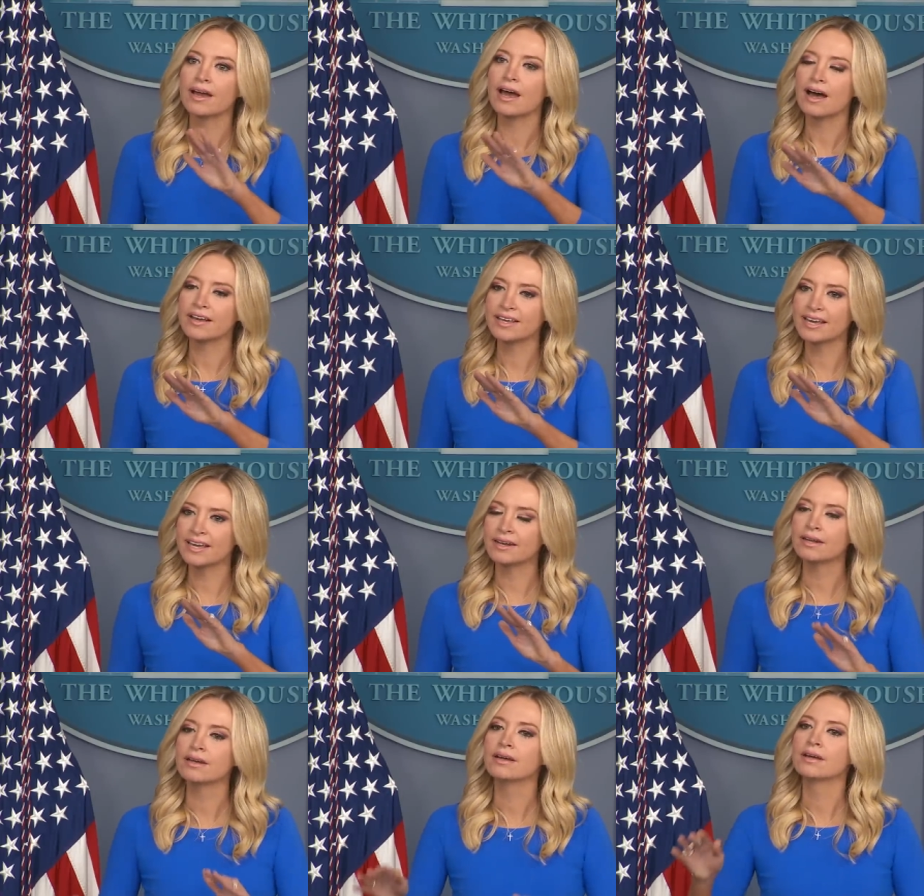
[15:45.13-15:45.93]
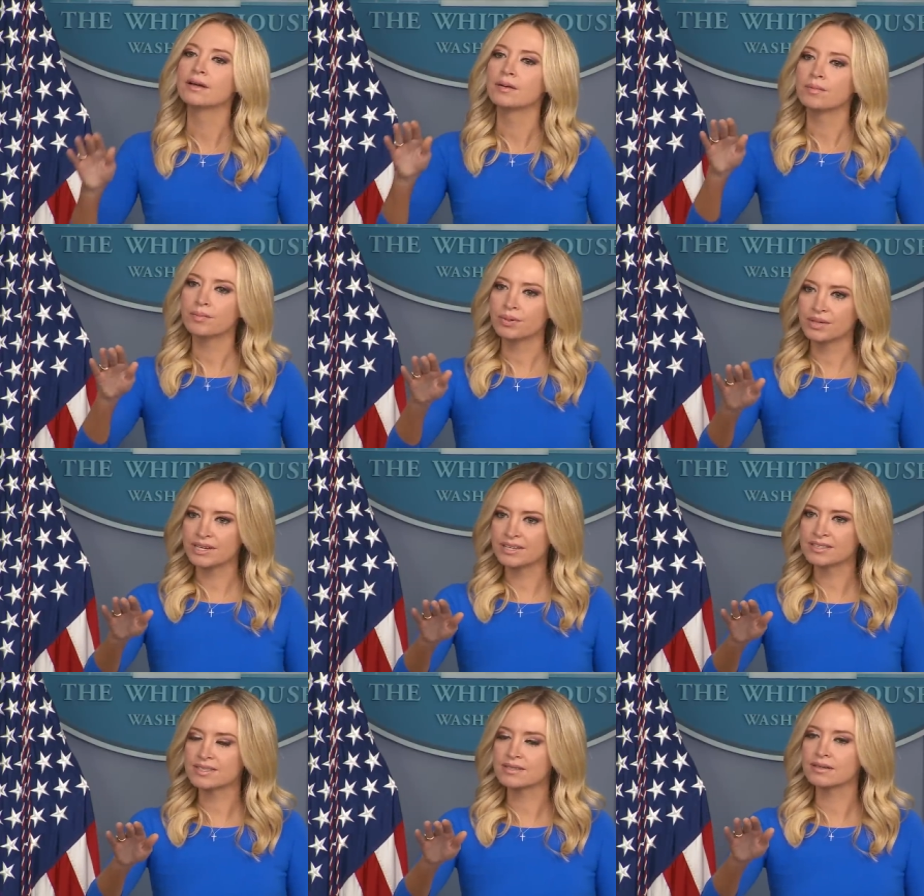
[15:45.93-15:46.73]
Again, I got asked
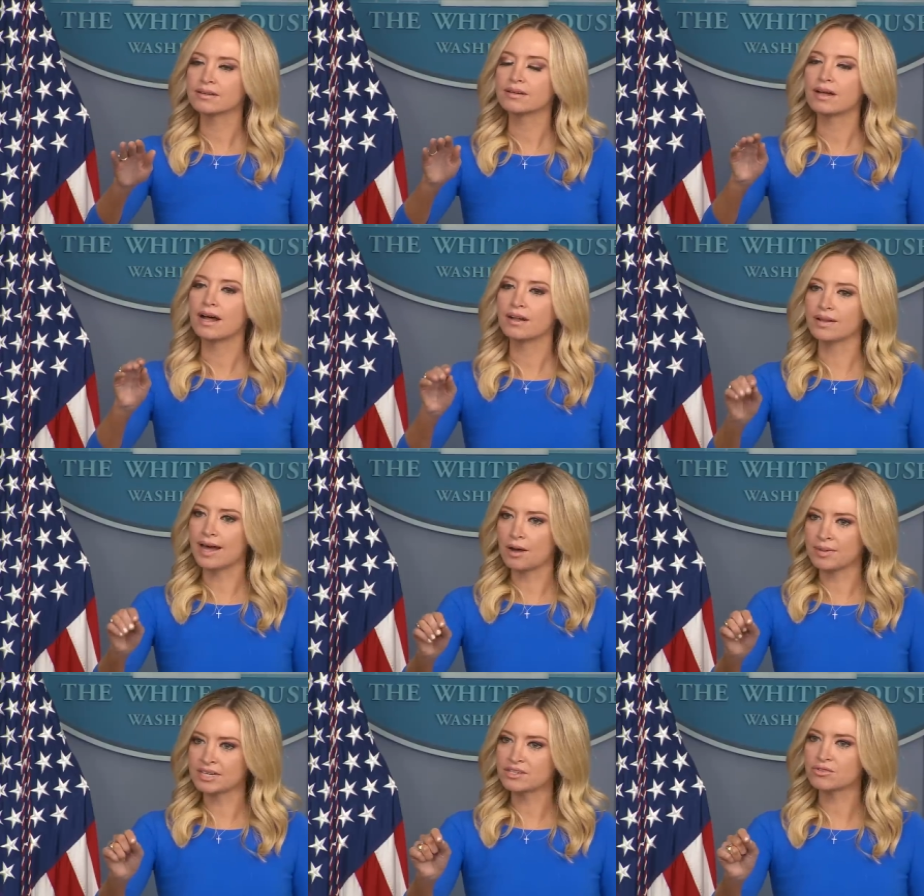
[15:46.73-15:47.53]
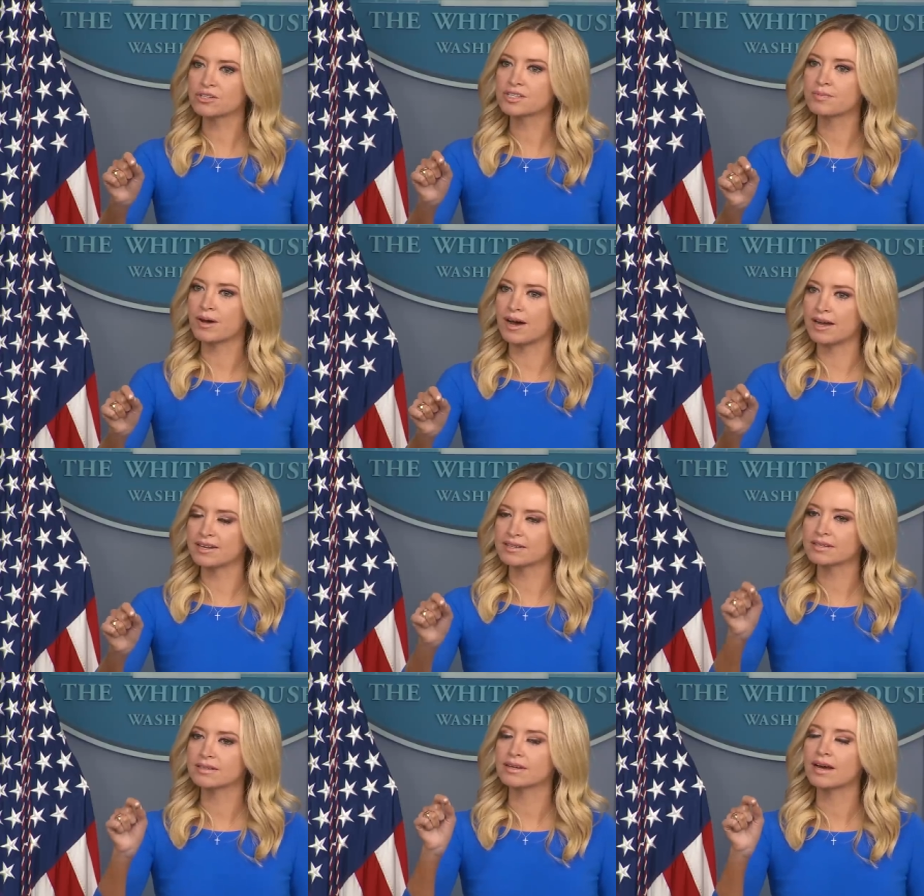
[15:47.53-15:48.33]
so many questions about this
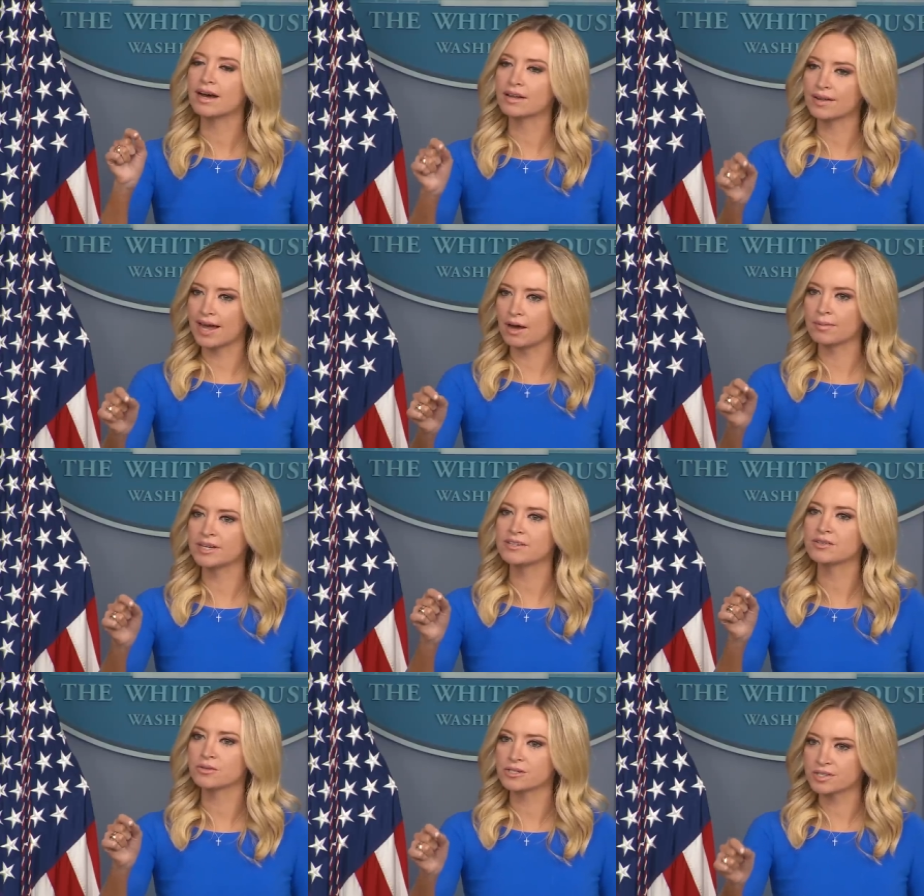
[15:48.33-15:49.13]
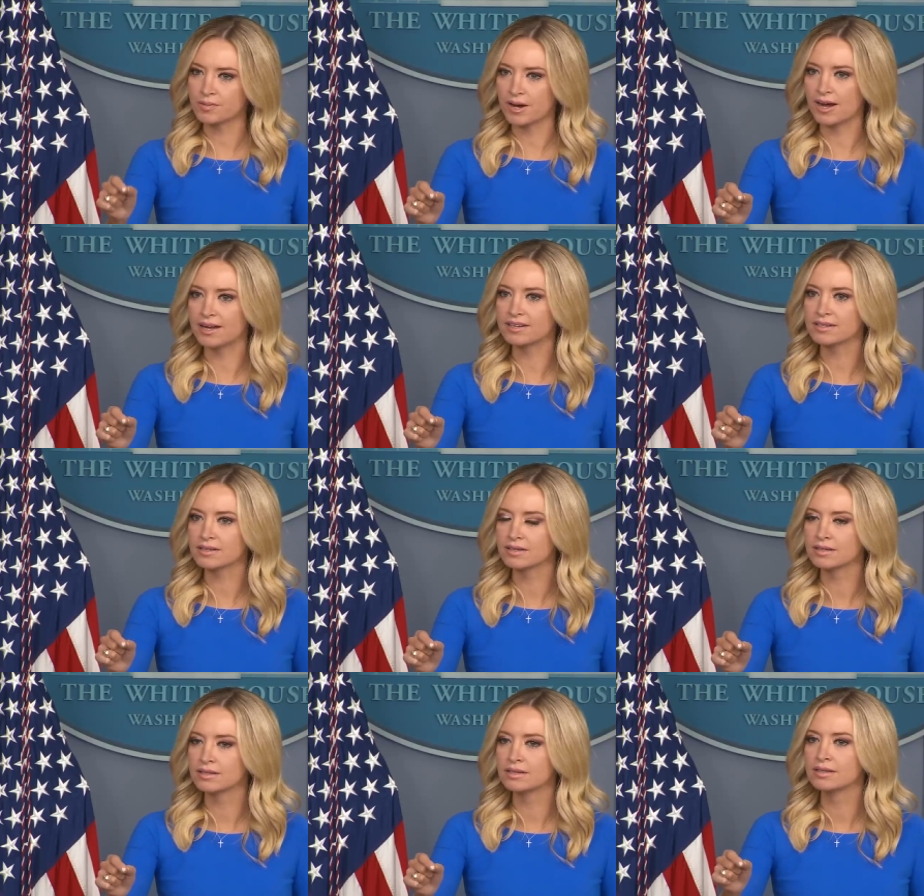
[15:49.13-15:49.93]
and my, fo- my Fox affiliates.